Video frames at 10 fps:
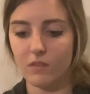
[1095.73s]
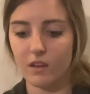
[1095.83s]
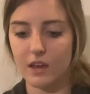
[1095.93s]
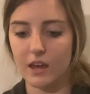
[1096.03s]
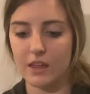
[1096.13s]

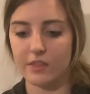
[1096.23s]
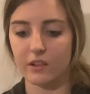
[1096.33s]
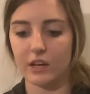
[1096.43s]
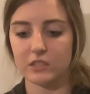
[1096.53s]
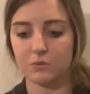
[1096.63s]
And the
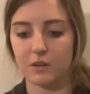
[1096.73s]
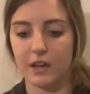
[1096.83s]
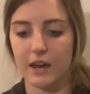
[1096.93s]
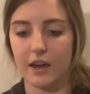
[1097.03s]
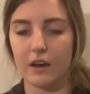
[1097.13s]
last one I
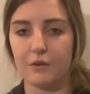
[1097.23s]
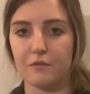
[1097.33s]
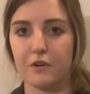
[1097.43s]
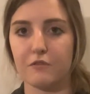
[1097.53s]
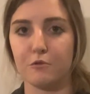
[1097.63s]
have
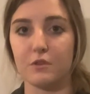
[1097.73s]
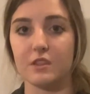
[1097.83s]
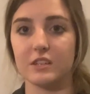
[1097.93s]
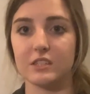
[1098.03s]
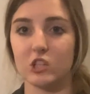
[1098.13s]
for
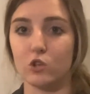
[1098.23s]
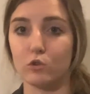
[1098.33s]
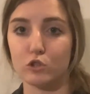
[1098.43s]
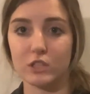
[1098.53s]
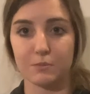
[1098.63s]
this little
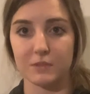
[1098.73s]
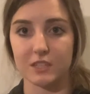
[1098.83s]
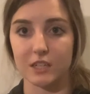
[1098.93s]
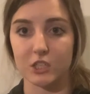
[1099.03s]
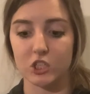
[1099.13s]
Christmas
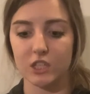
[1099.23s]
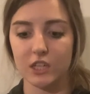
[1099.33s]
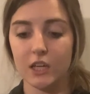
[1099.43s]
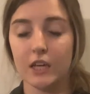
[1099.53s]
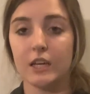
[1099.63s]
section
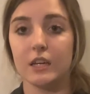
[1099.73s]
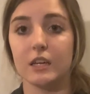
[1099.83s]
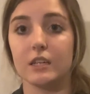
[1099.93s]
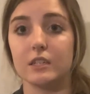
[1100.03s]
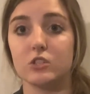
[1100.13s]

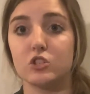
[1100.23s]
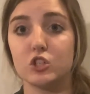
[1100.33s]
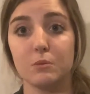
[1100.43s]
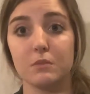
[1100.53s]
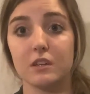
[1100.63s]
is
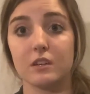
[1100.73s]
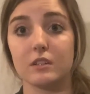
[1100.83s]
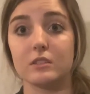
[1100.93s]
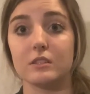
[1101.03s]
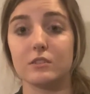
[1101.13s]
chimney,
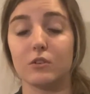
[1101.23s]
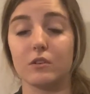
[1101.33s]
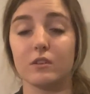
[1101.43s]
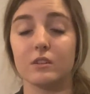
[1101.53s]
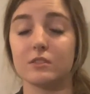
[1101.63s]
because it
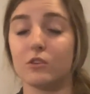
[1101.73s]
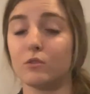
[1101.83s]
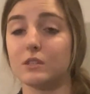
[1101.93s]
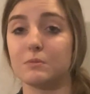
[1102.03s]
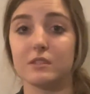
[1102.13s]
has
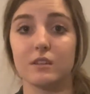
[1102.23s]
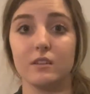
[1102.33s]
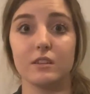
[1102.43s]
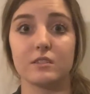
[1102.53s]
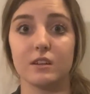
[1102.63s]
always been said
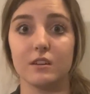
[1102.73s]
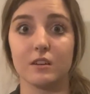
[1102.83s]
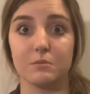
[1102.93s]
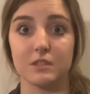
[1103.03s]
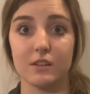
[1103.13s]
that Santa
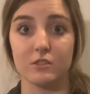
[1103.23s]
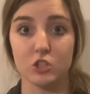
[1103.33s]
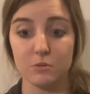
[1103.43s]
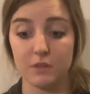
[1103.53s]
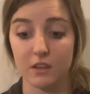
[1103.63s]
comes down the
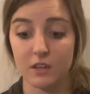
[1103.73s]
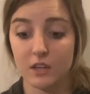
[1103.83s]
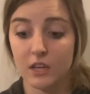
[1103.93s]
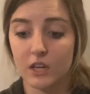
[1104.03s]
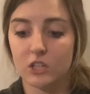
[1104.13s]
chimney.
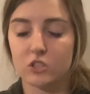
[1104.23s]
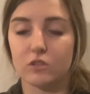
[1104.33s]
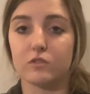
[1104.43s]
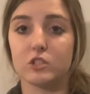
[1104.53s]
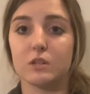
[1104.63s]
So for
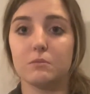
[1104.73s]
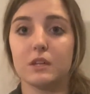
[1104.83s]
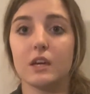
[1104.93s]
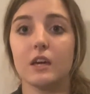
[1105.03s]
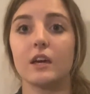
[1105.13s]
chimney,
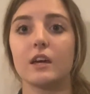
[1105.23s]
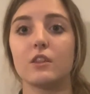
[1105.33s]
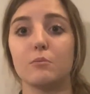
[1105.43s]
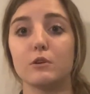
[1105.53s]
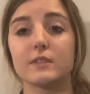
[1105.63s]
the
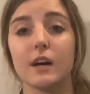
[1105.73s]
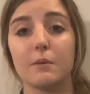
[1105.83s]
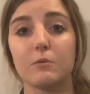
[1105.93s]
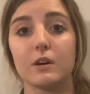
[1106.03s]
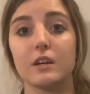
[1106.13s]
most common
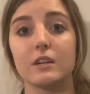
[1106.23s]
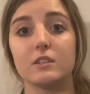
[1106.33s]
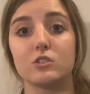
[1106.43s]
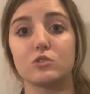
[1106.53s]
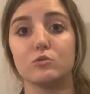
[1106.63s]
way is
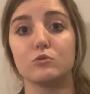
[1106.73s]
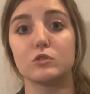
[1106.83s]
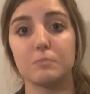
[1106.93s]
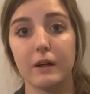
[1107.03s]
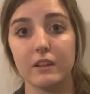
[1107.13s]
to
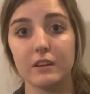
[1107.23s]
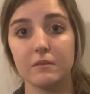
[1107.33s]
spell it.